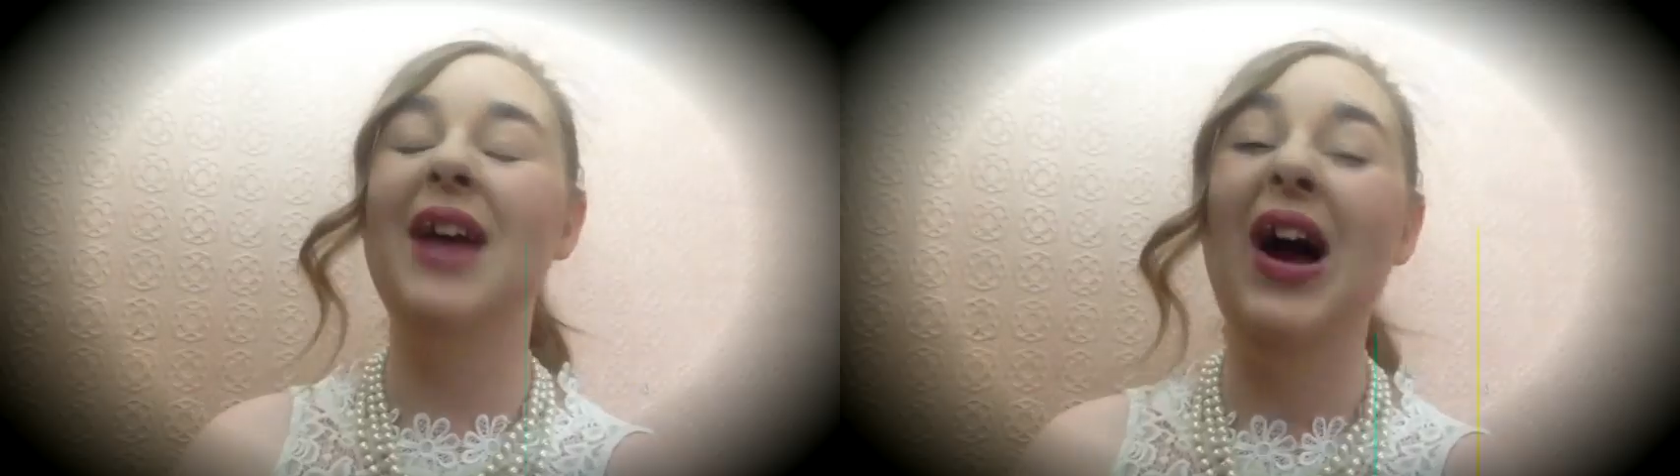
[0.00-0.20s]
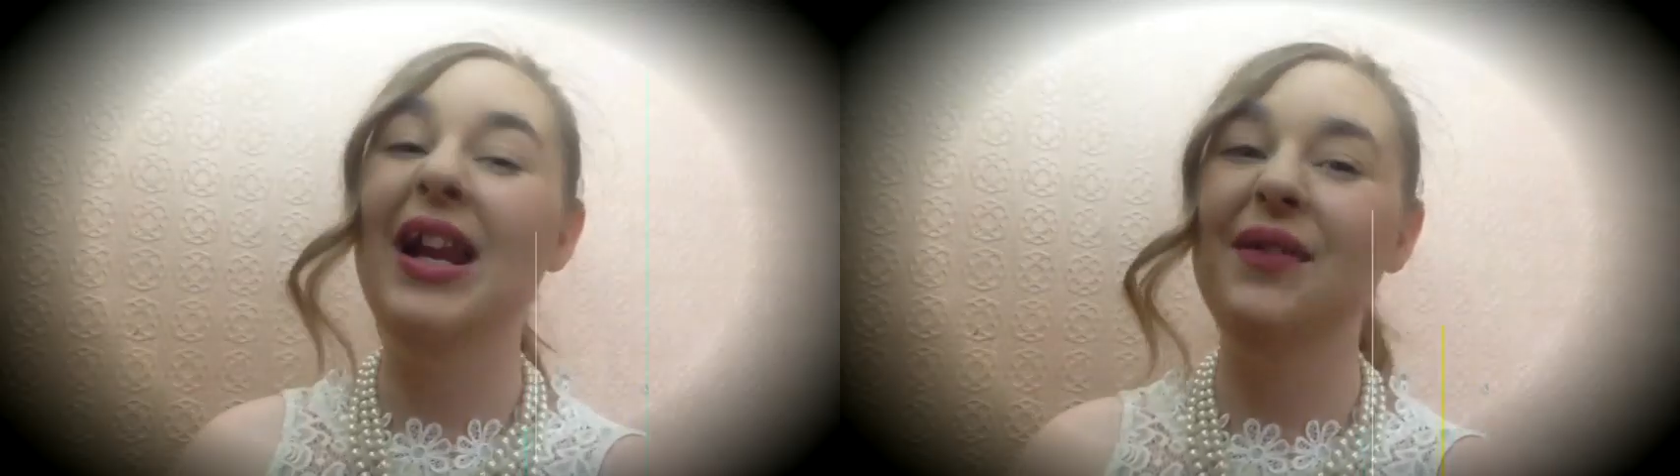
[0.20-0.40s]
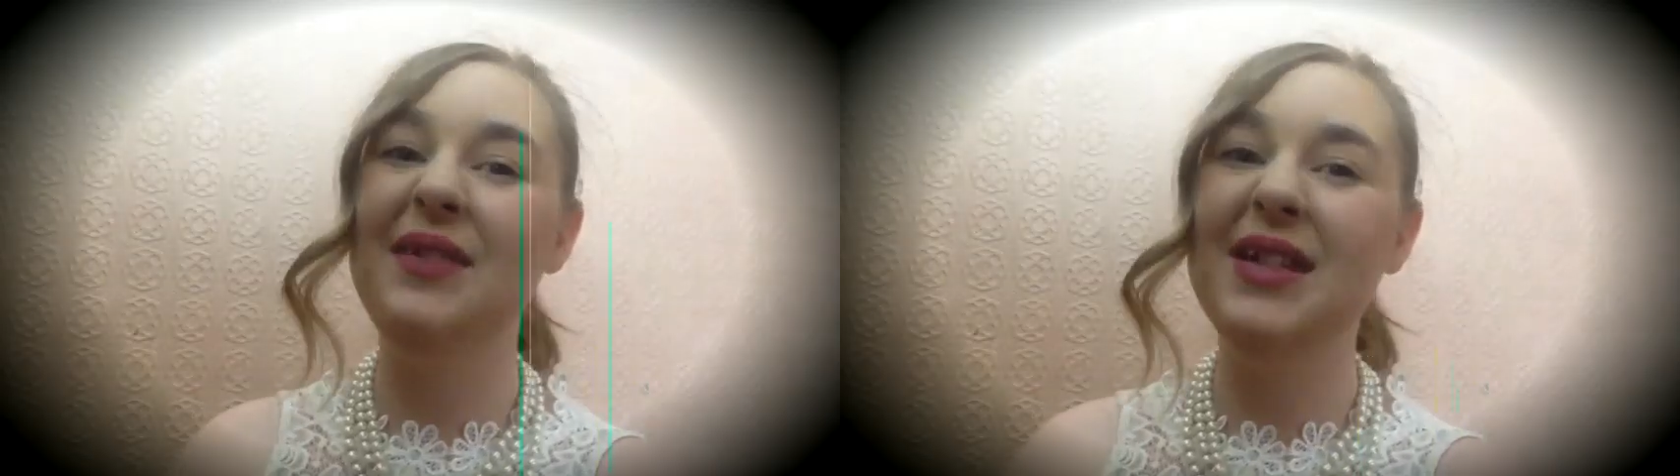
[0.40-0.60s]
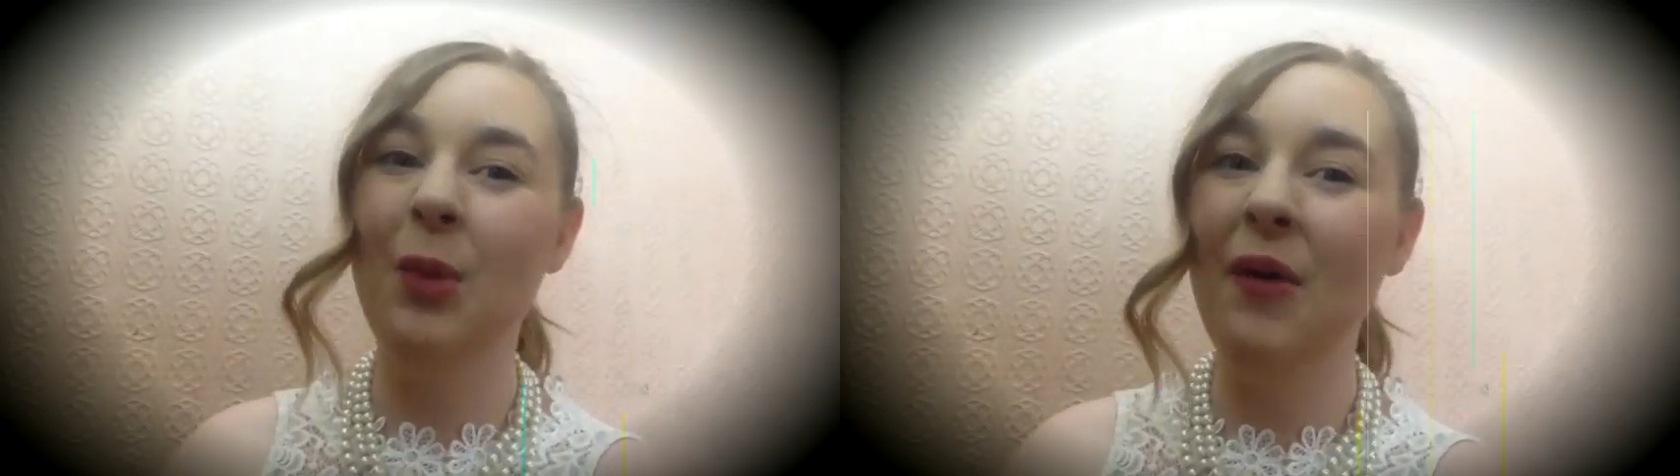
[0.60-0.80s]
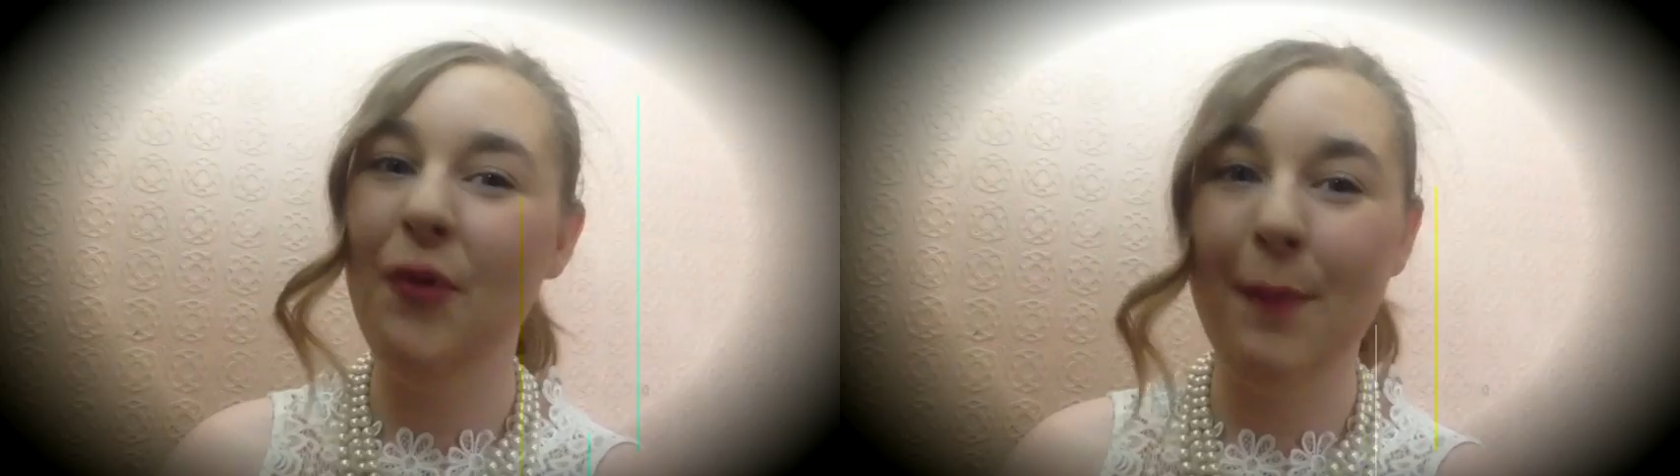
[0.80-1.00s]
And I live in
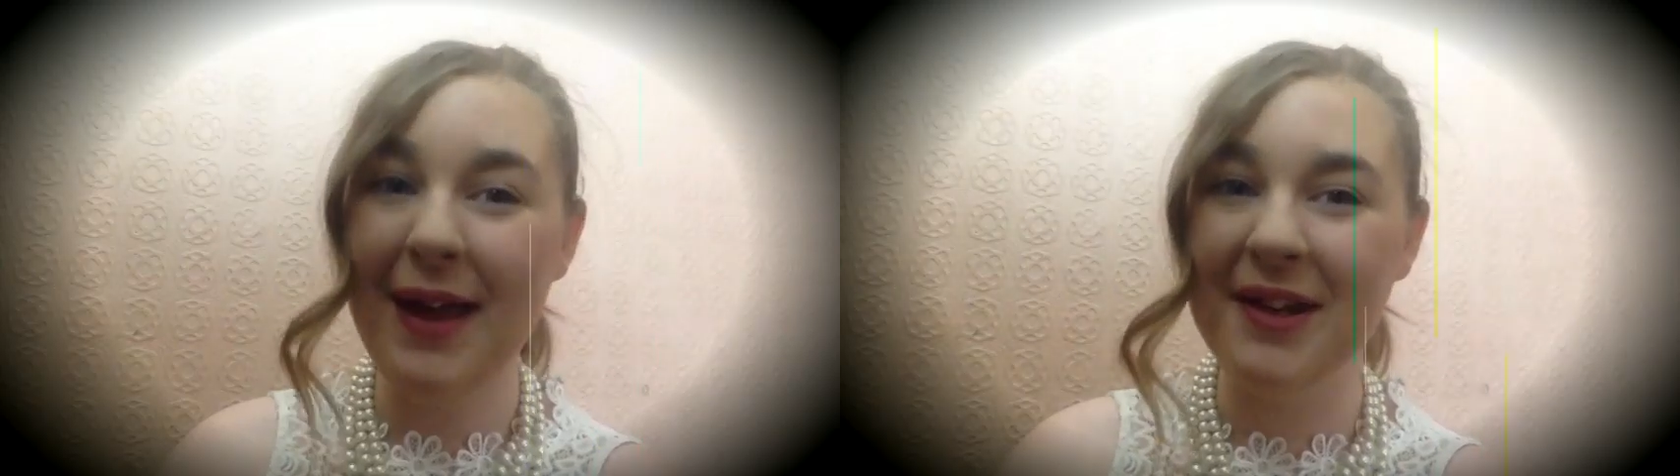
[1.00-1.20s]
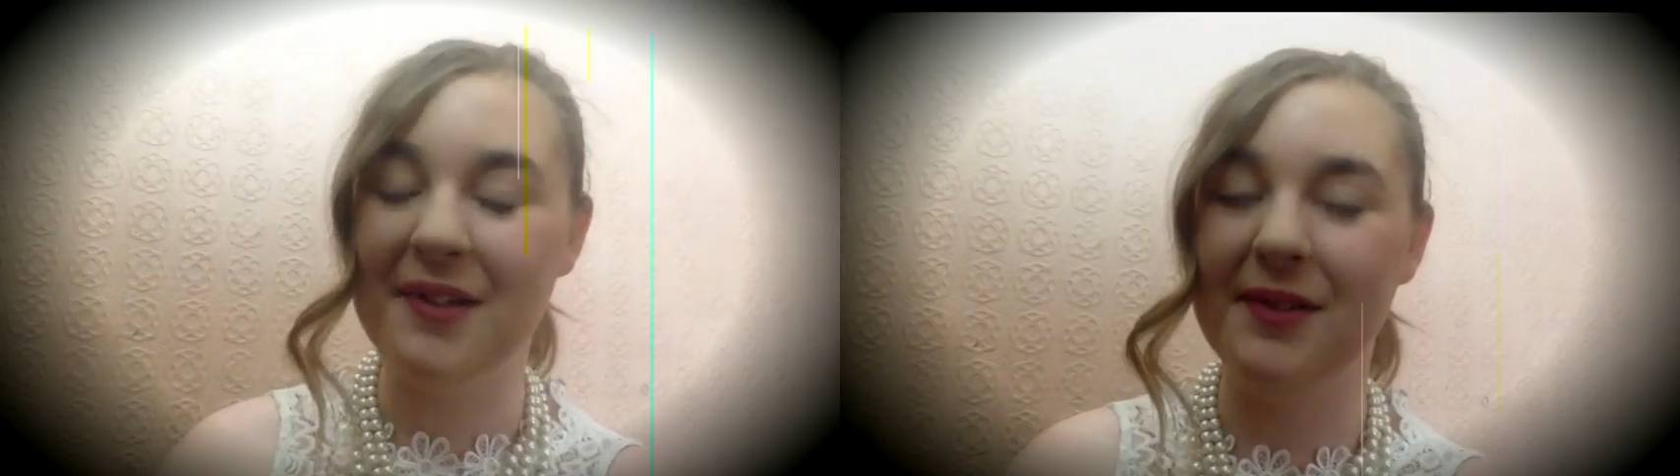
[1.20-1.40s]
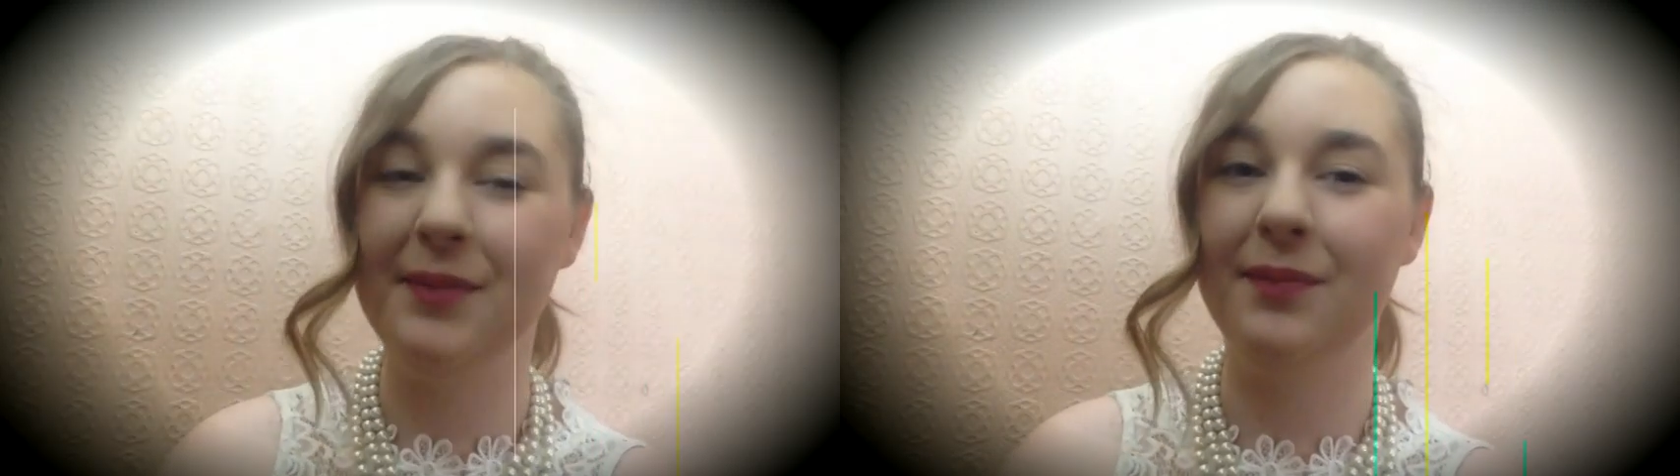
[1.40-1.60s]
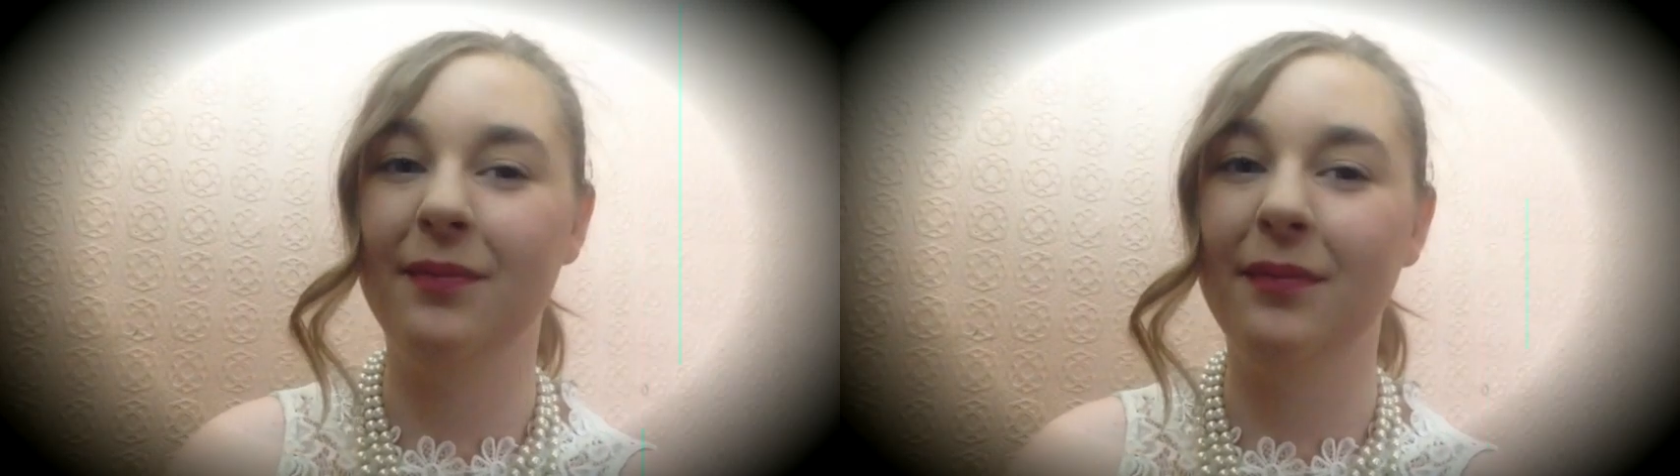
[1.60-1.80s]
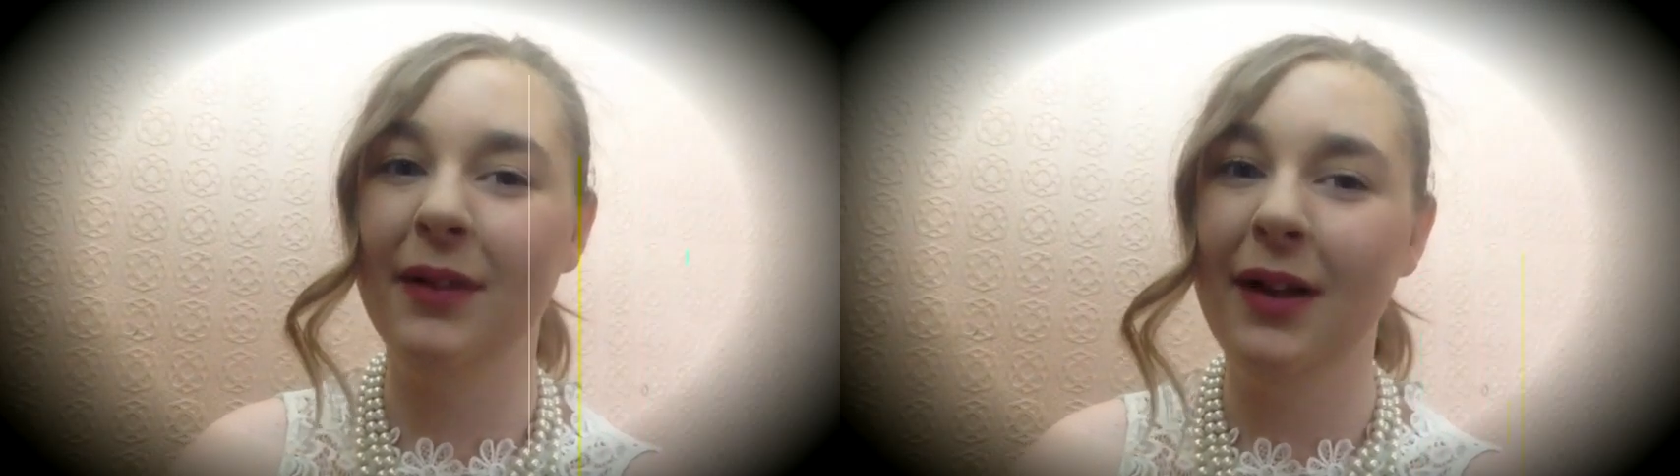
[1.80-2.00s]
Swaffham
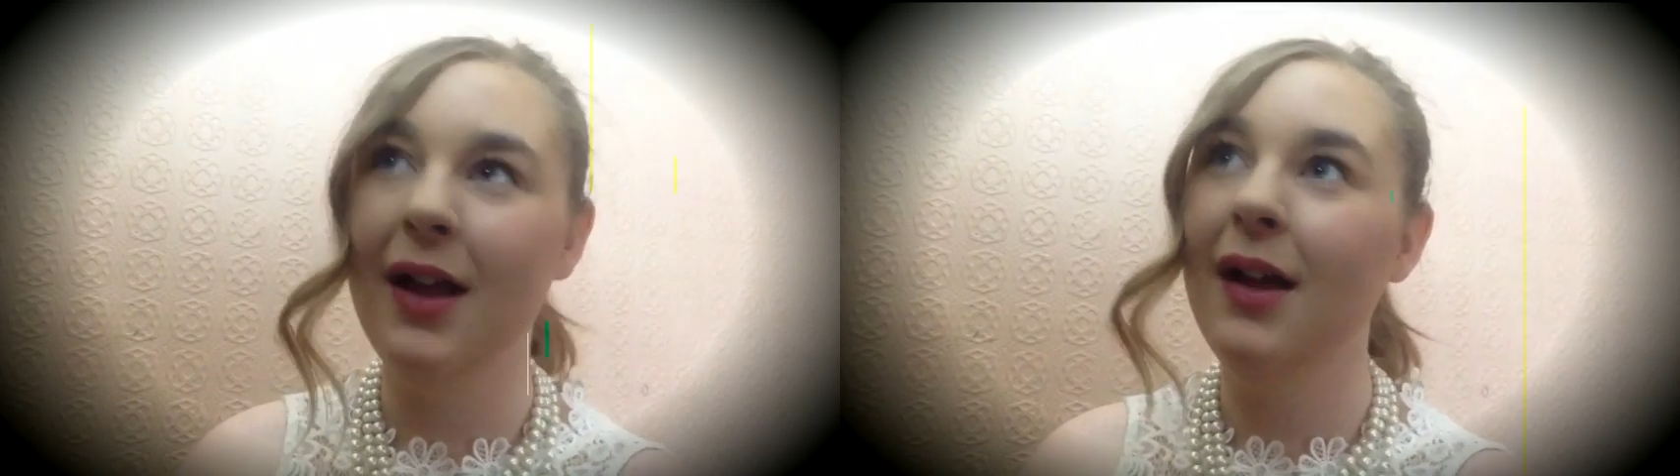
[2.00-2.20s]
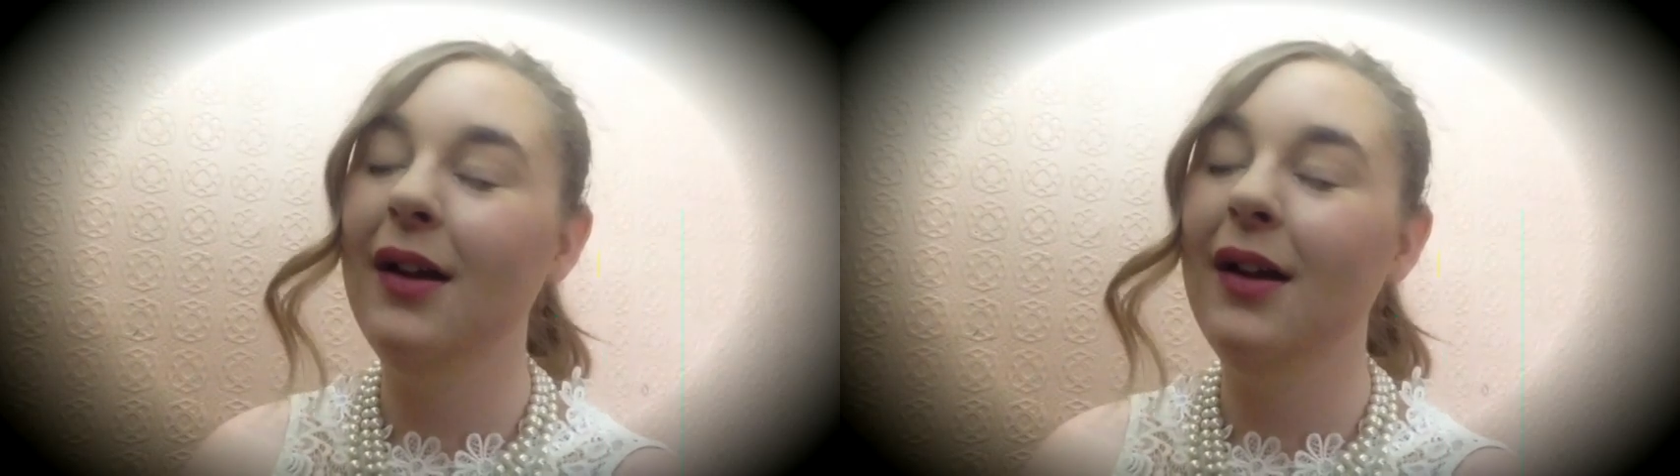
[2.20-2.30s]
Manor.